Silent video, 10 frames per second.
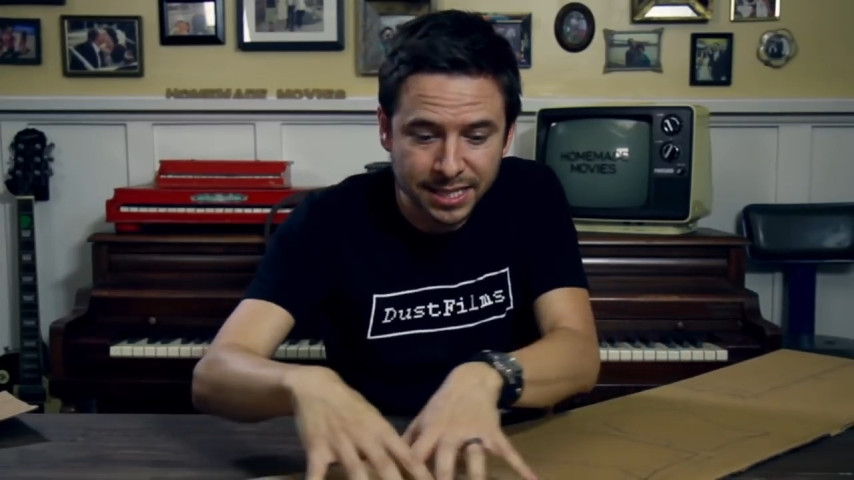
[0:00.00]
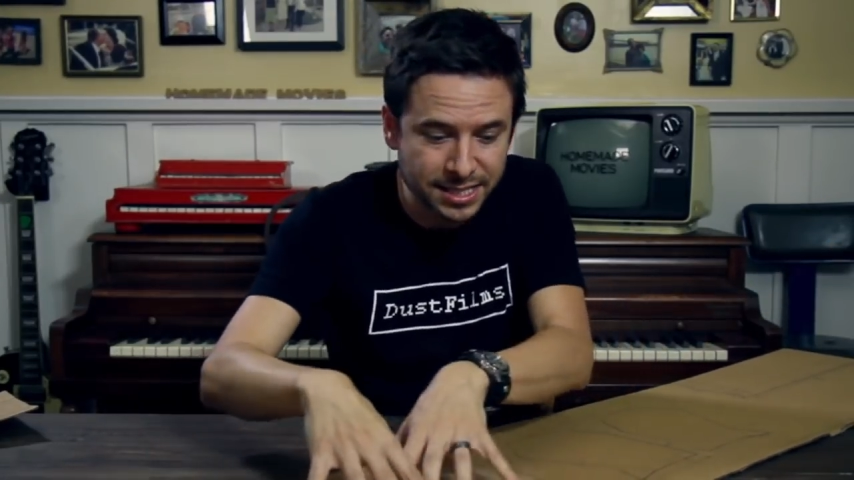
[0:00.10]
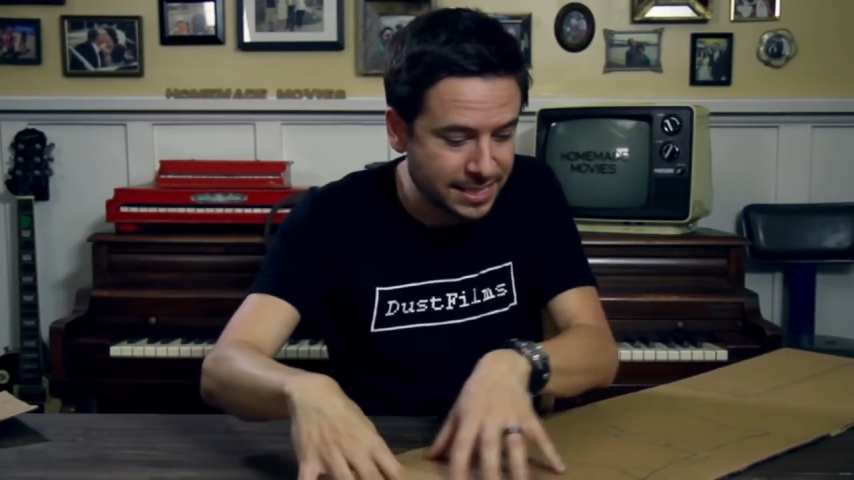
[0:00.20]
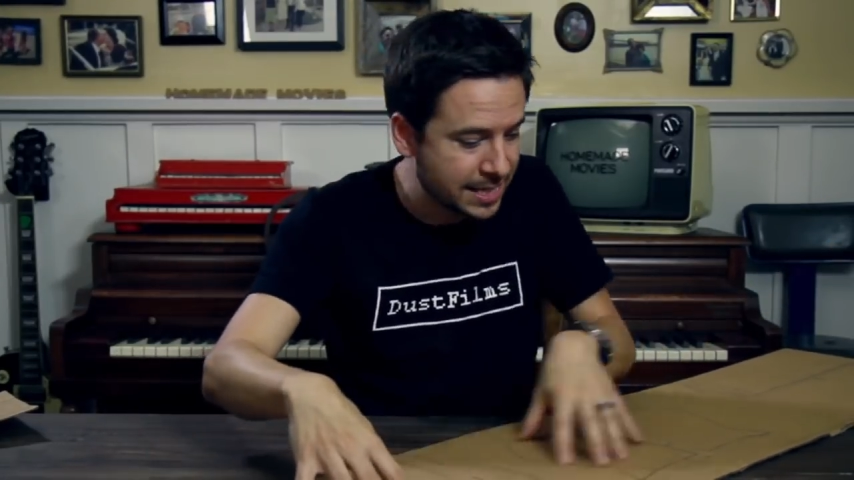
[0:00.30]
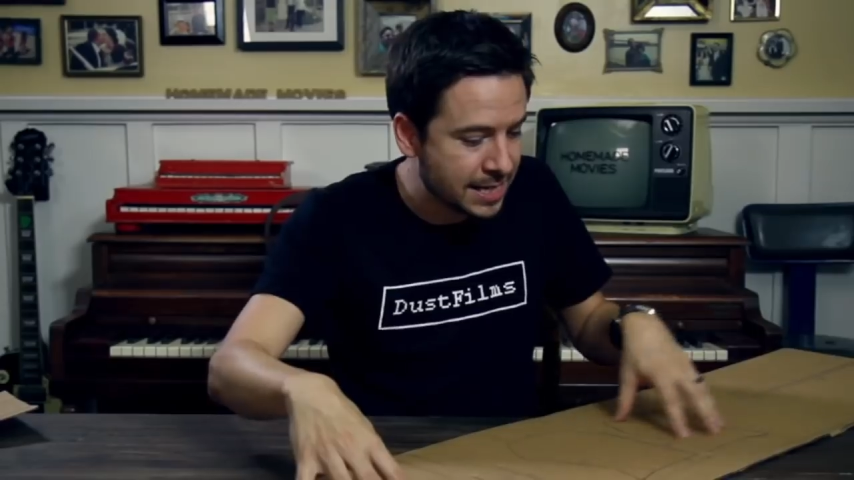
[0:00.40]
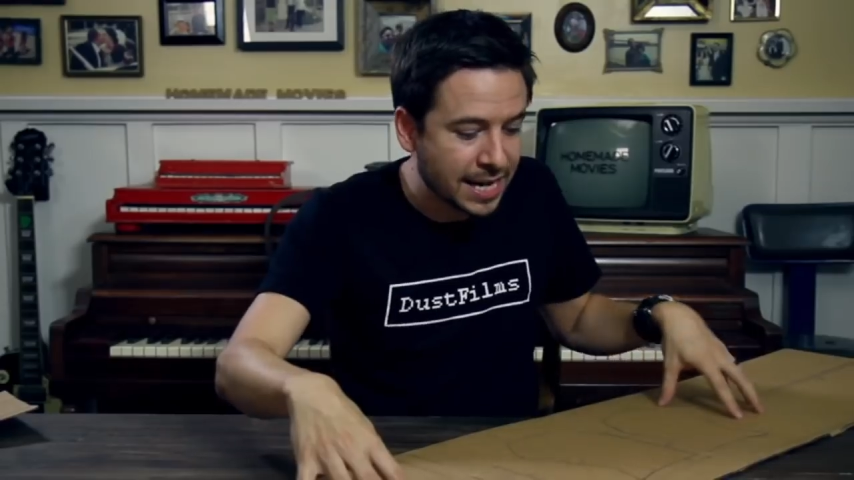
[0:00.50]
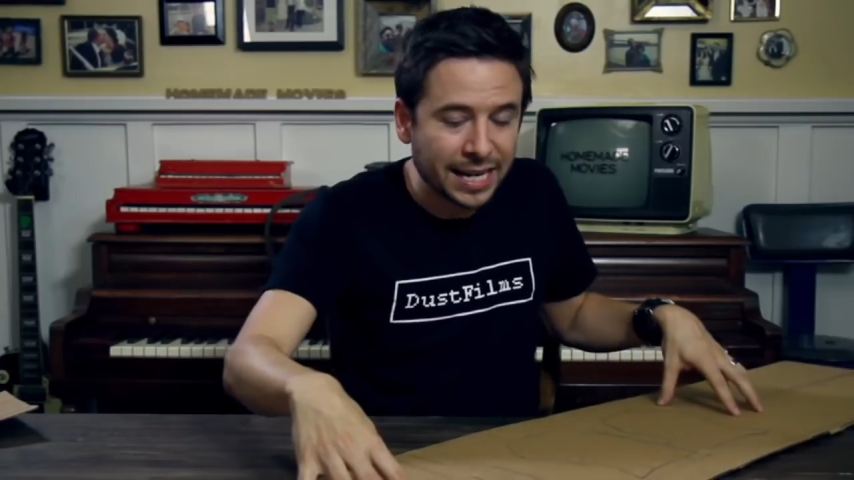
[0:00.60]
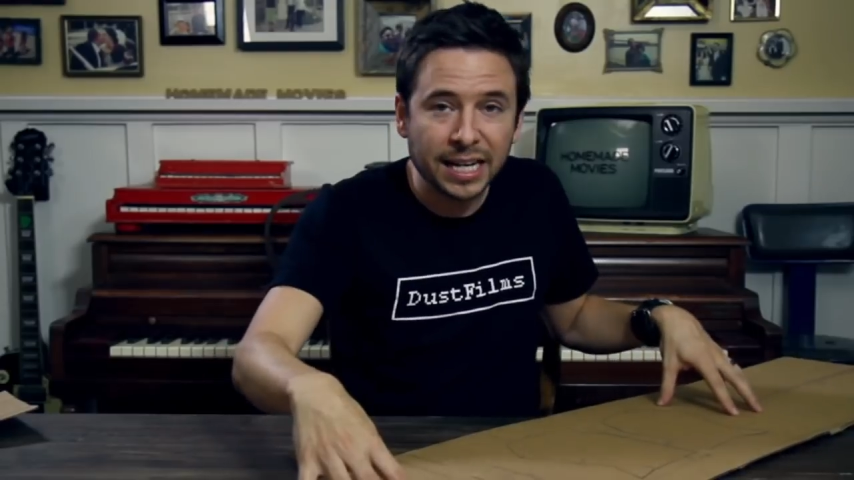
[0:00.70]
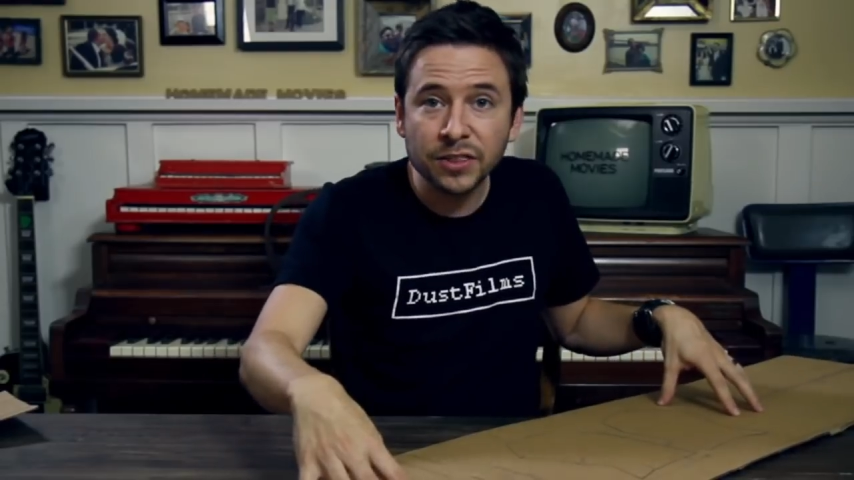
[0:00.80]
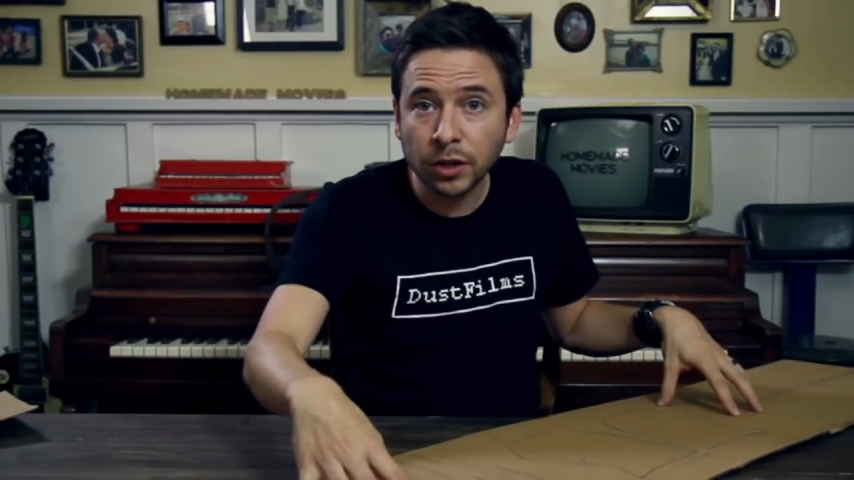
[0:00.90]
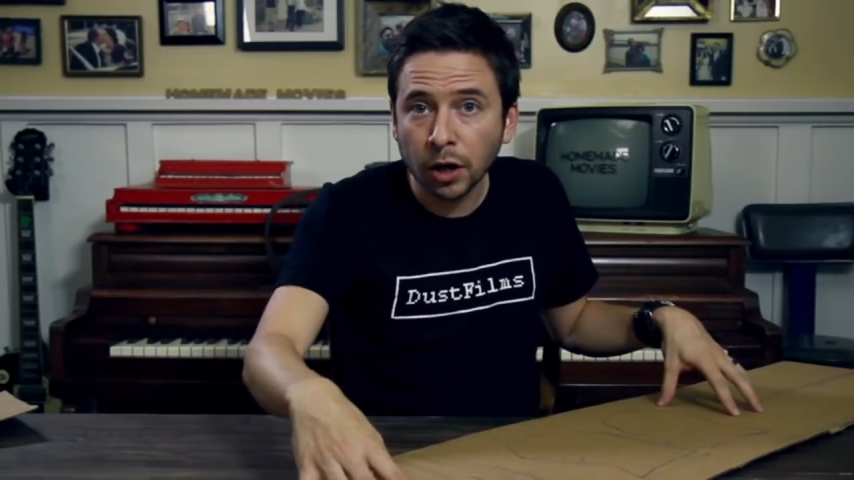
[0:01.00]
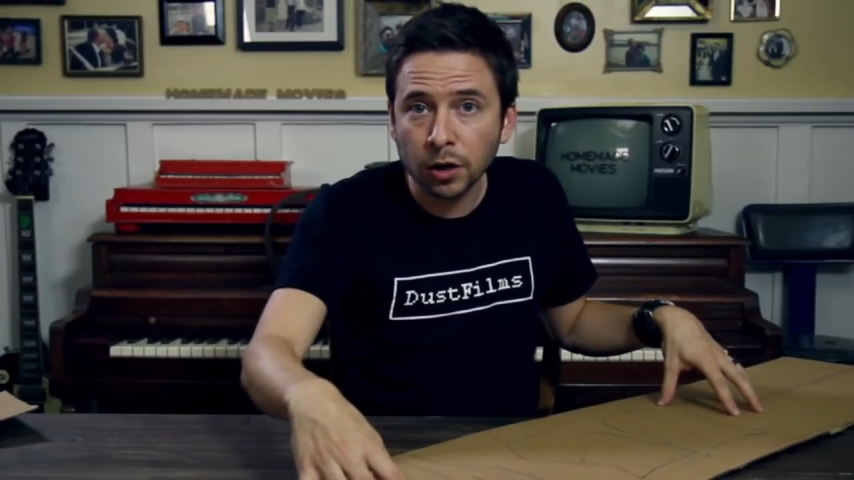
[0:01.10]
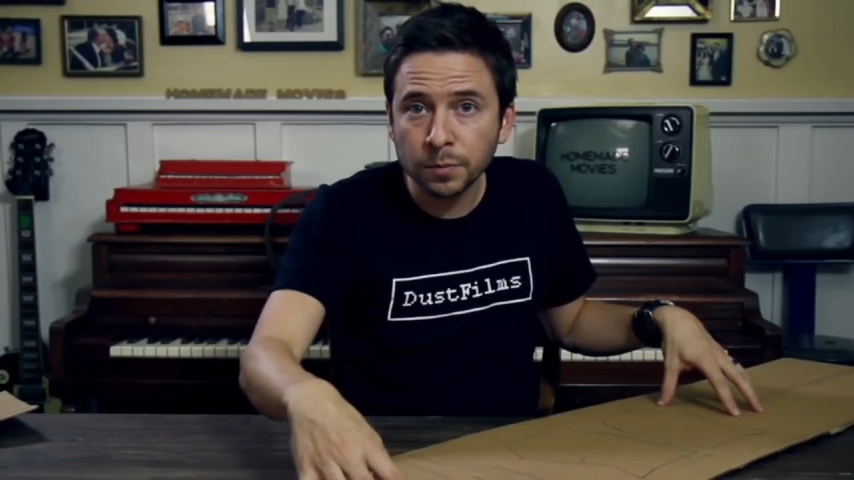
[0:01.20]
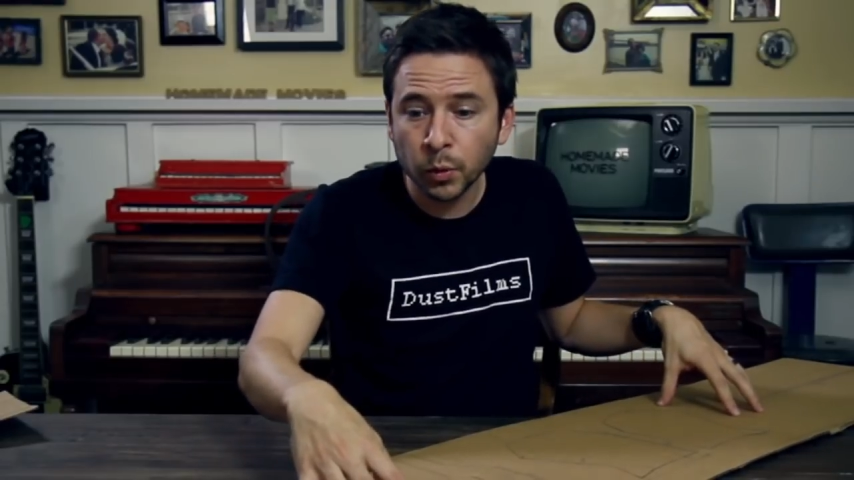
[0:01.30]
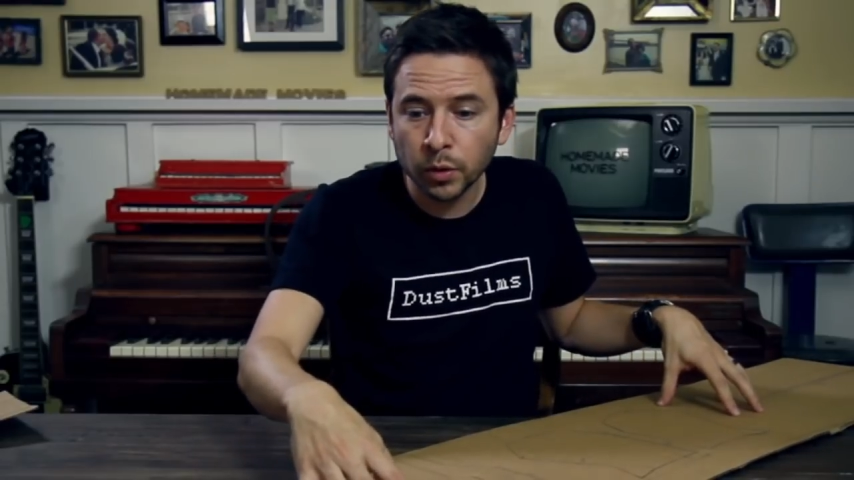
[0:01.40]
see in the
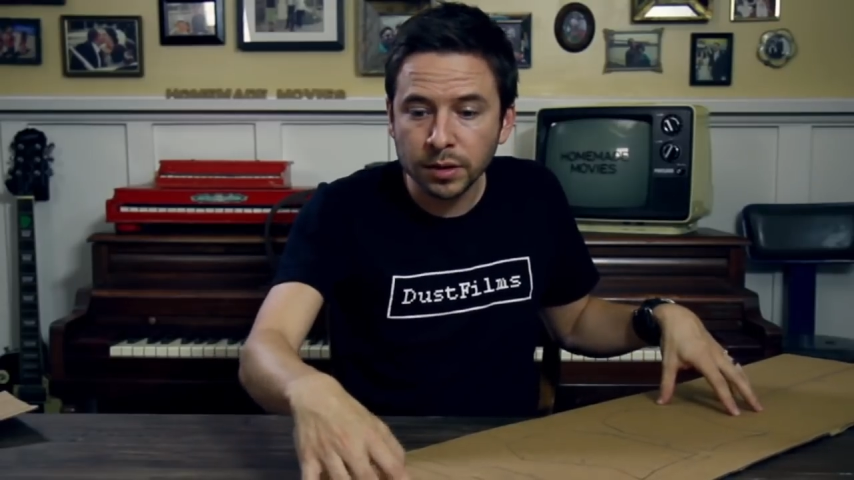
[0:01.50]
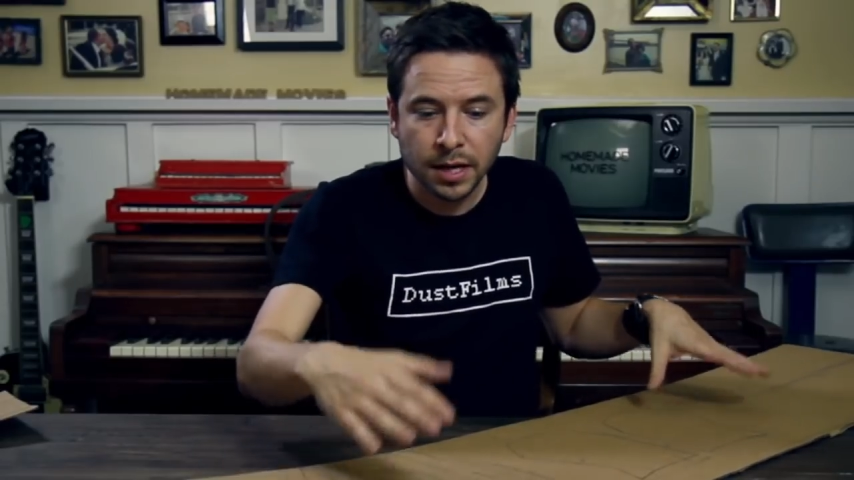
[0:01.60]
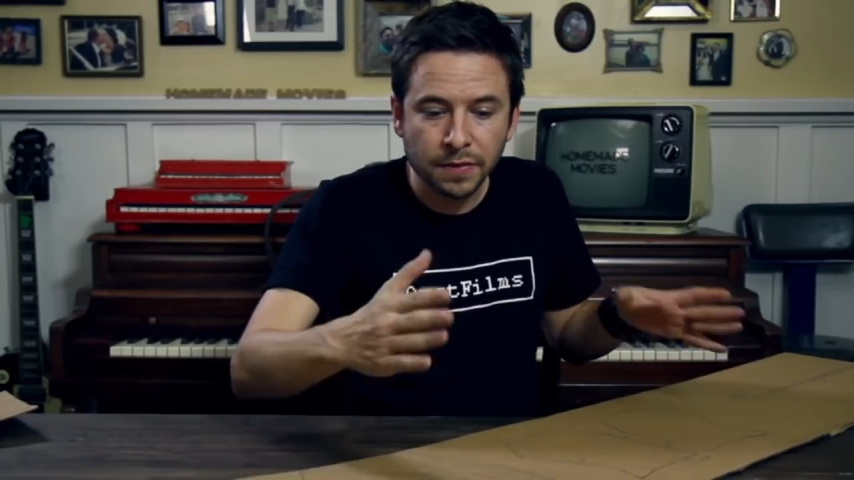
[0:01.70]
cardboard.